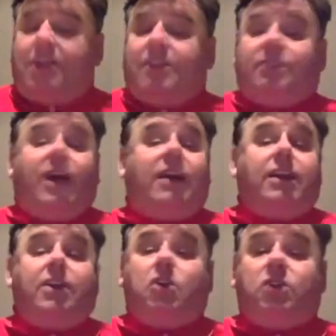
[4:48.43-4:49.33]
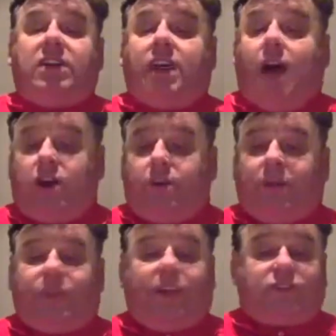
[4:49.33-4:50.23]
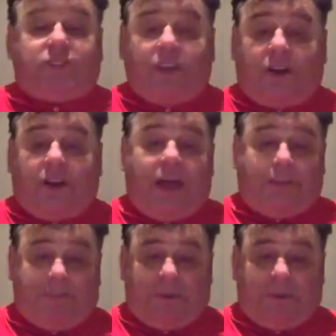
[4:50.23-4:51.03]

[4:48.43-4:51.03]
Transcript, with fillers: Not in your retirement, that's not going to happen,